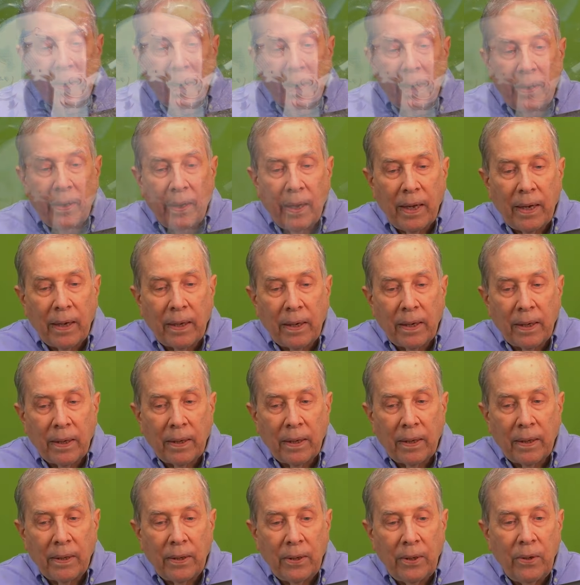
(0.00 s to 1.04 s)
and that
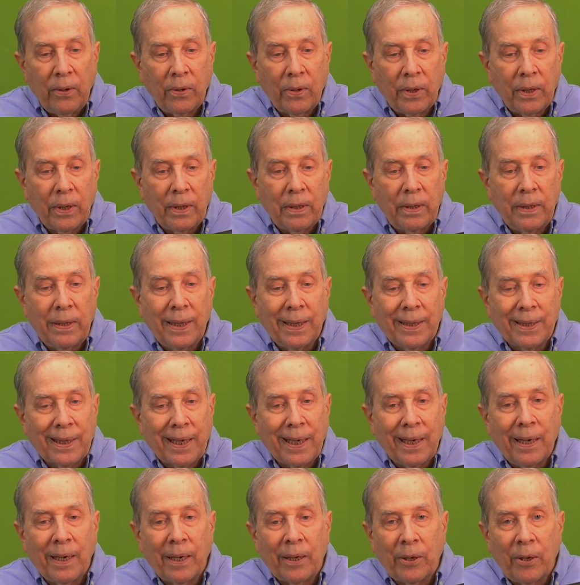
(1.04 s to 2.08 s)
you could
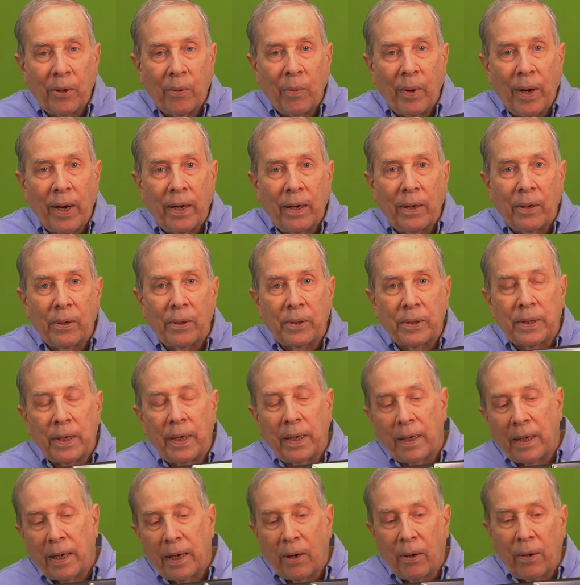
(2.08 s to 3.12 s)
disconnect the radials
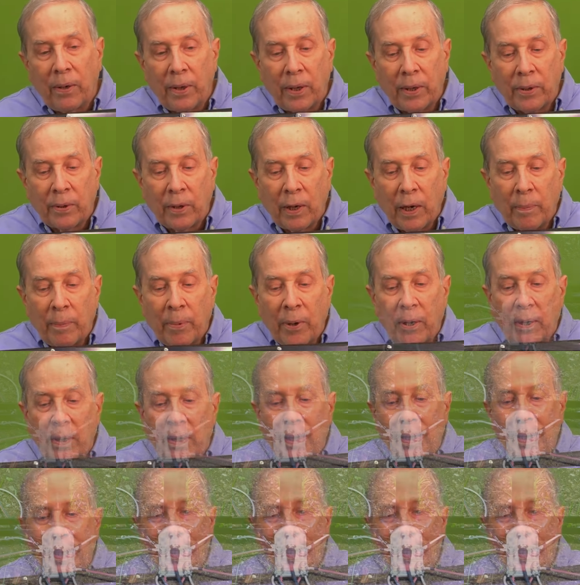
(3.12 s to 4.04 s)
and carry the tripod in